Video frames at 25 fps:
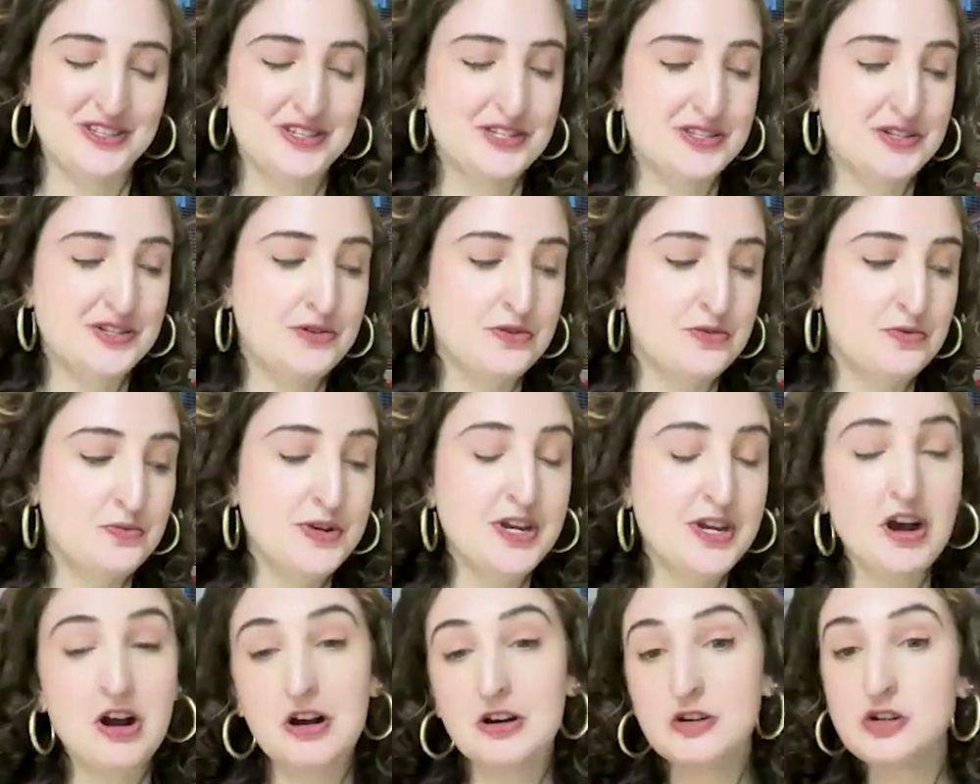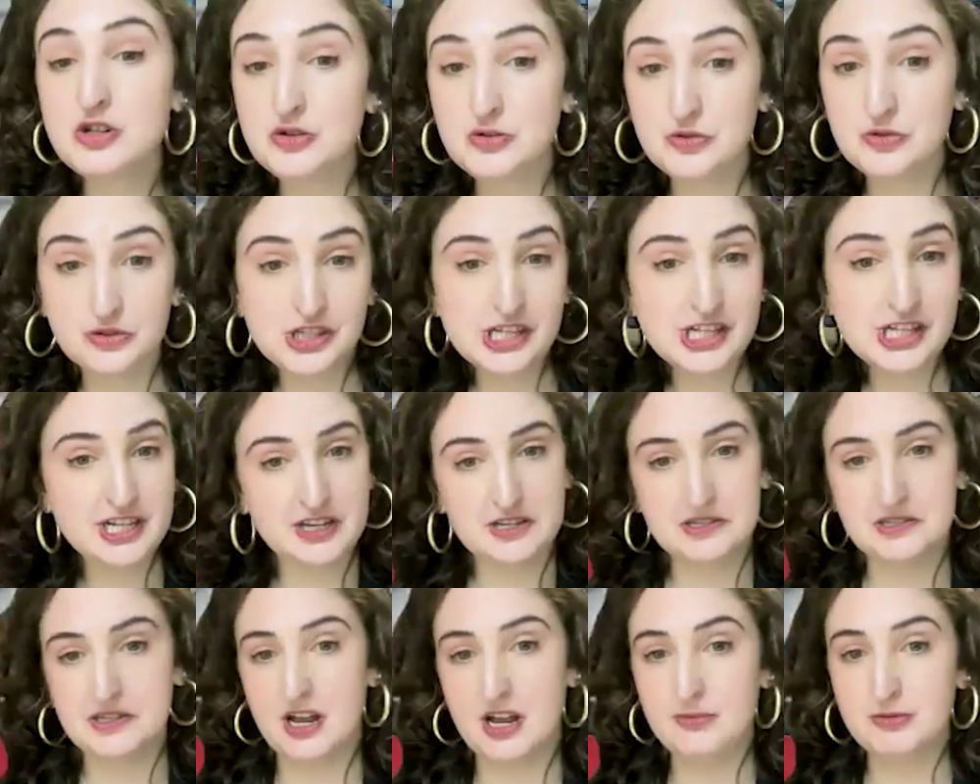So we are truly
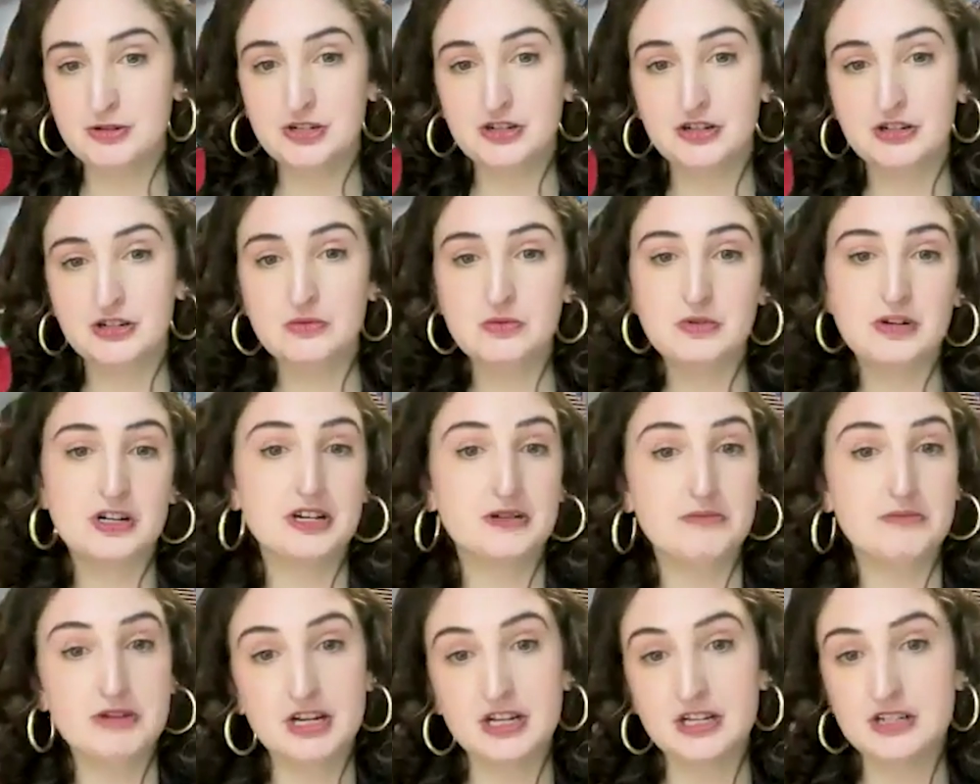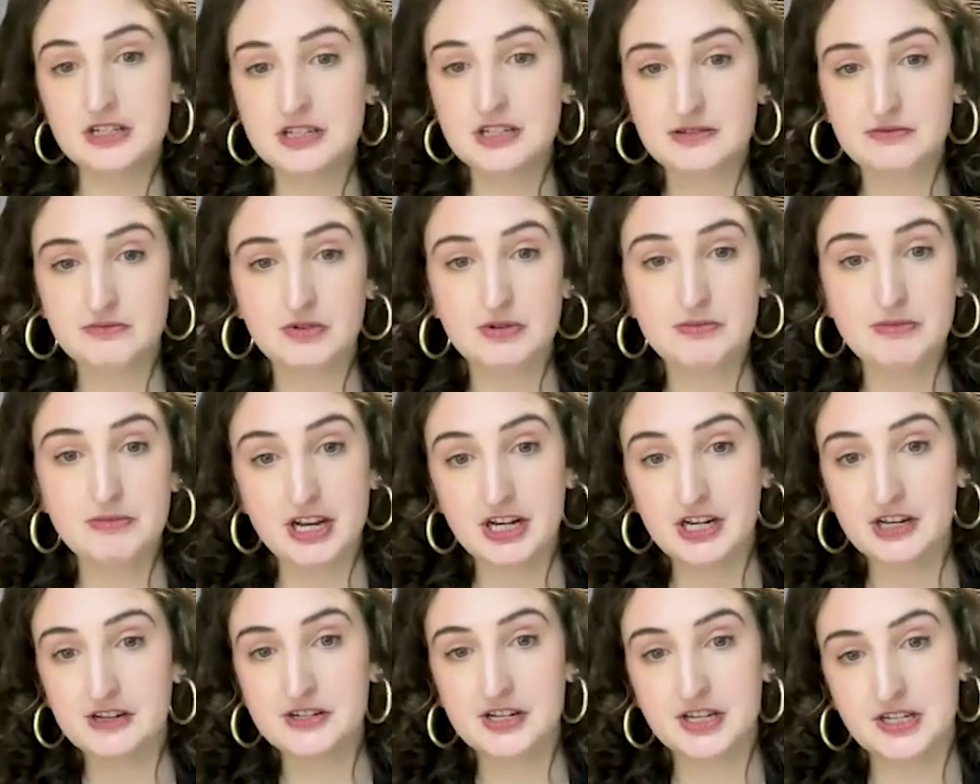test optional. We're committed to
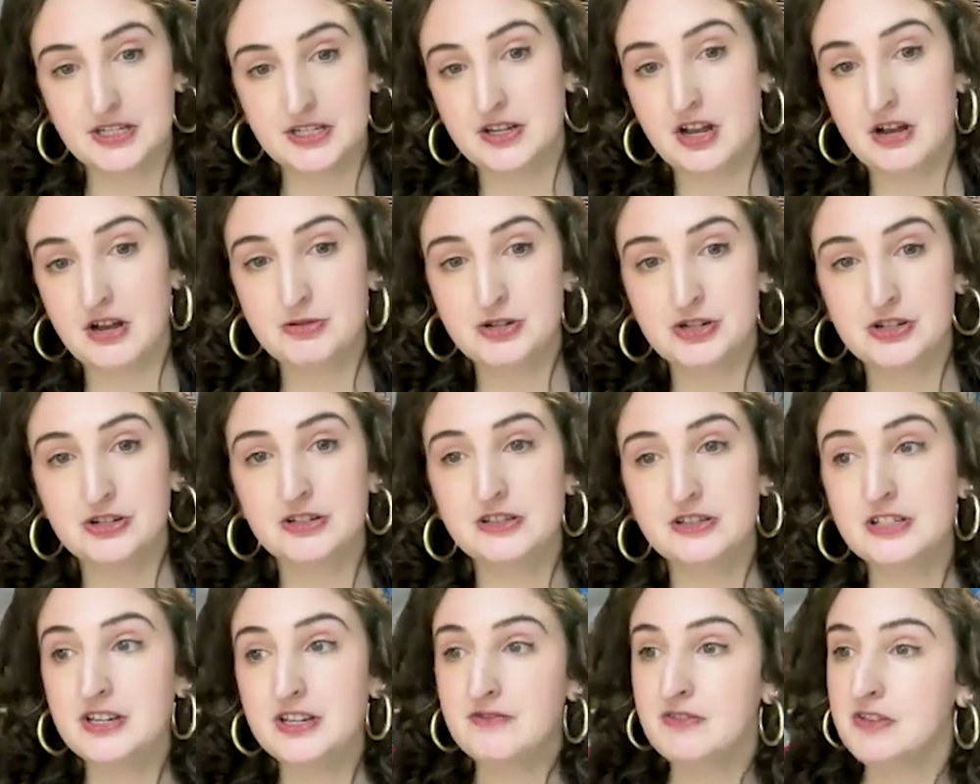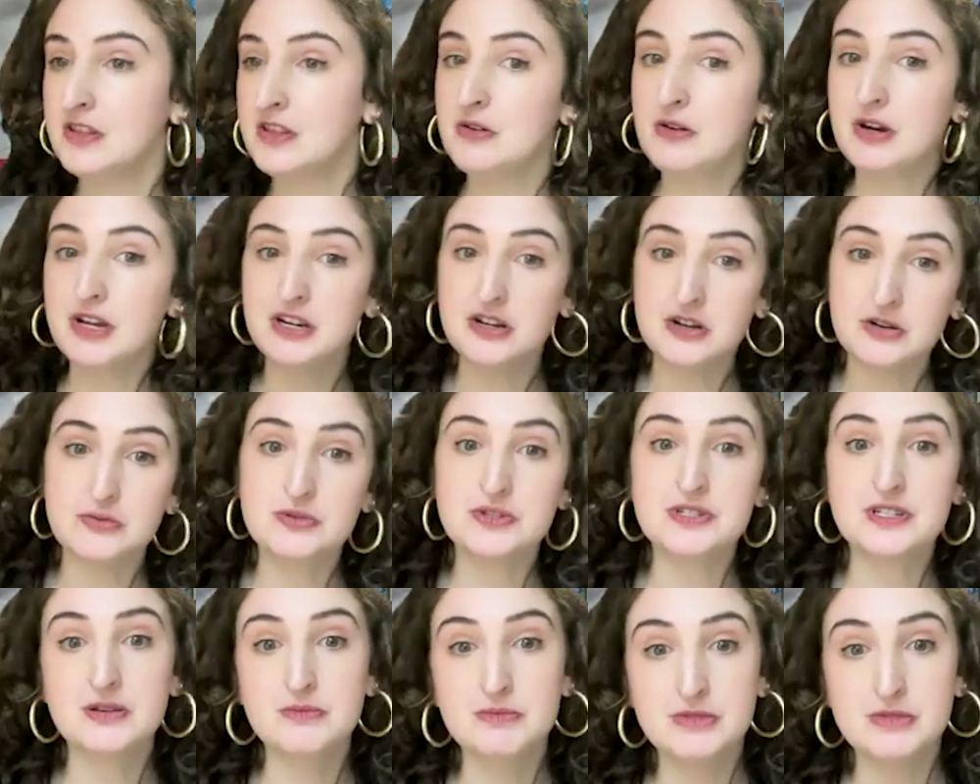remaining test optional, even though I know
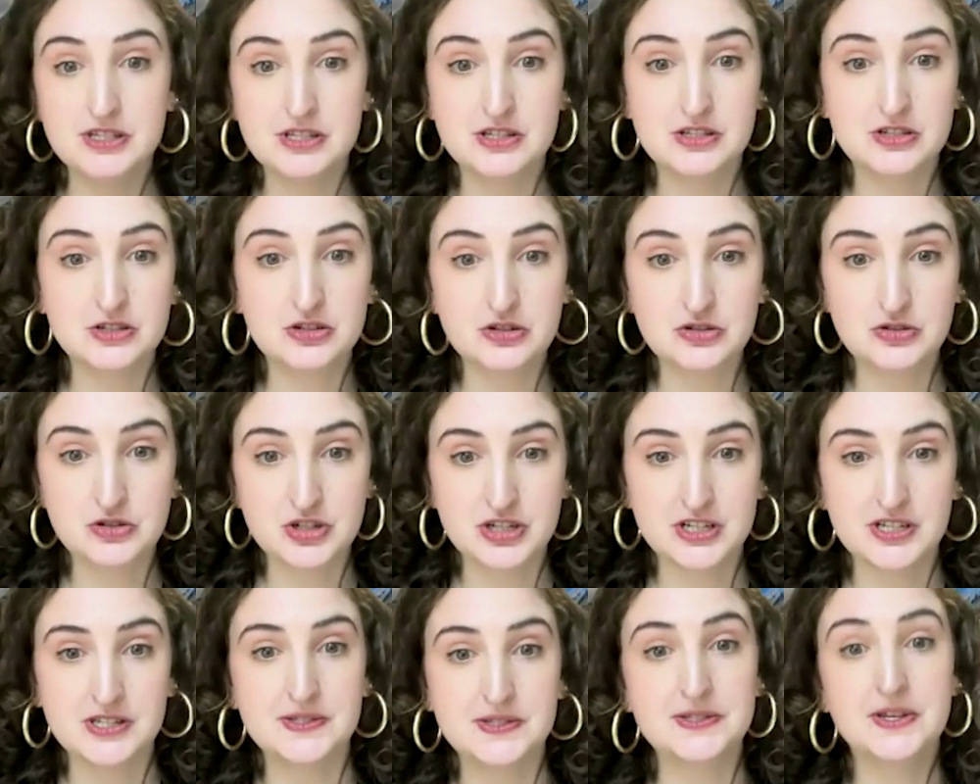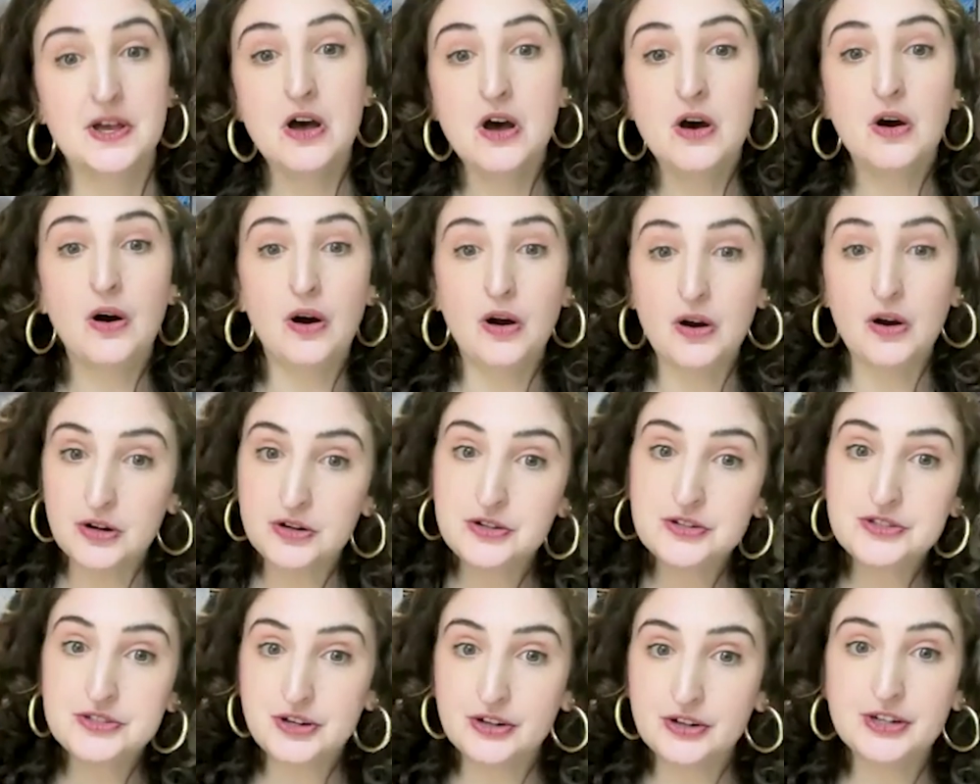some institutions
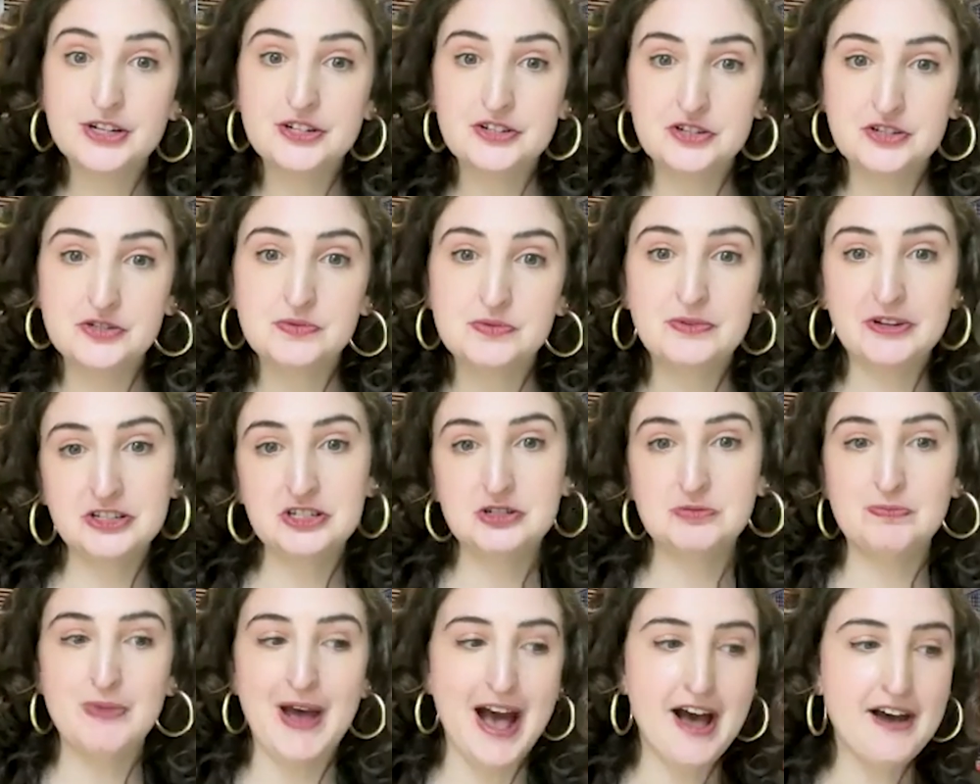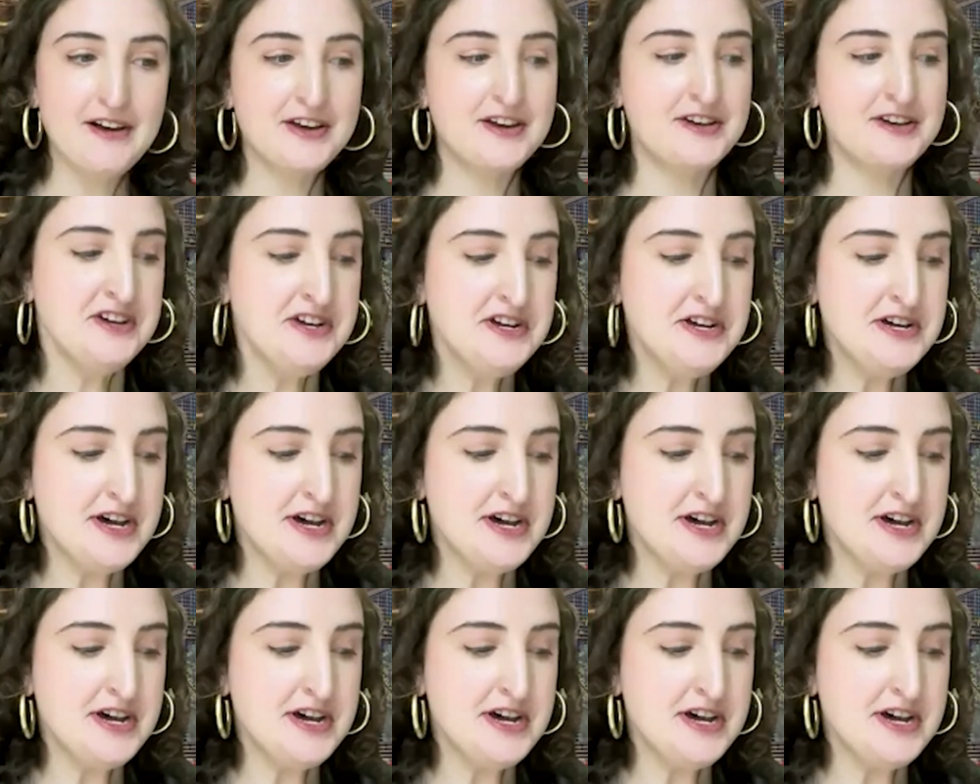are starting to switch back.